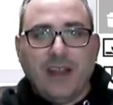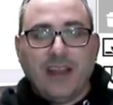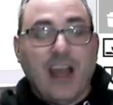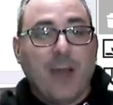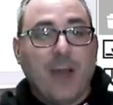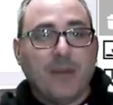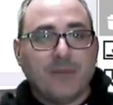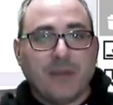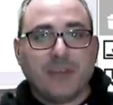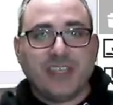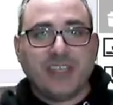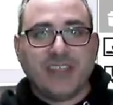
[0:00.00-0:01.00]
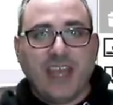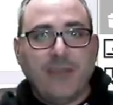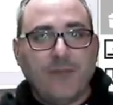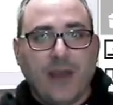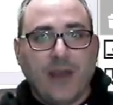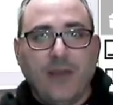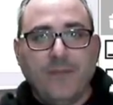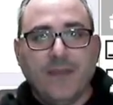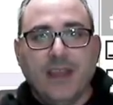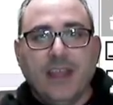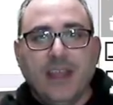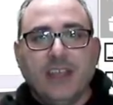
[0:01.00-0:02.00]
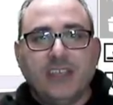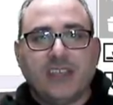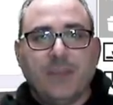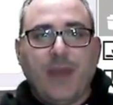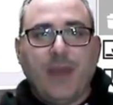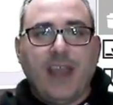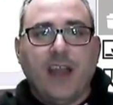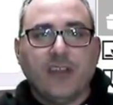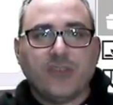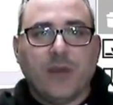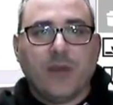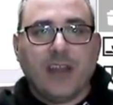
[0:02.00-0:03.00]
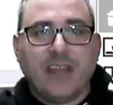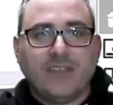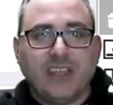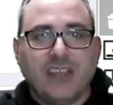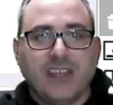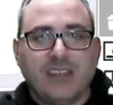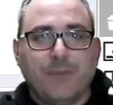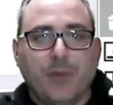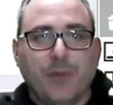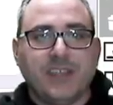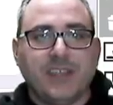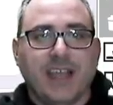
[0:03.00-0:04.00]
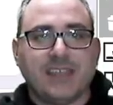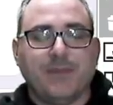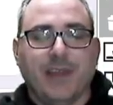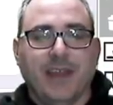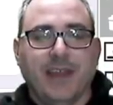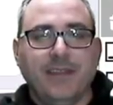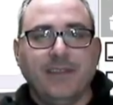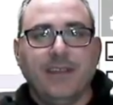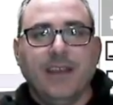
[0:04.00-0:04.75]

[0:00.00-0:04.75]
Now, how much money would she save? Well, she's going to pay 120 if she does the per text plan.